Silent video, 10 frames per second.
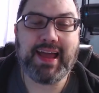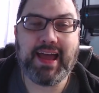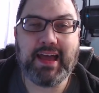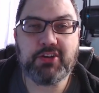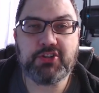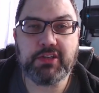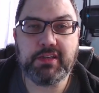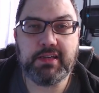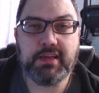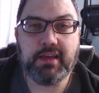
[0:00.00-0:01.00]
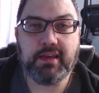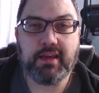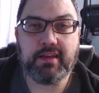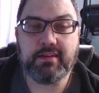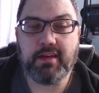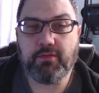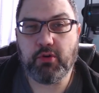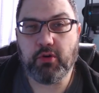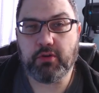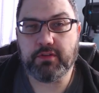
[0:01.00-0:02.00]
actually had
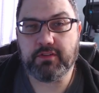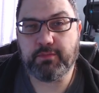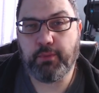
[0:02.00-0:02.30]
never heard of this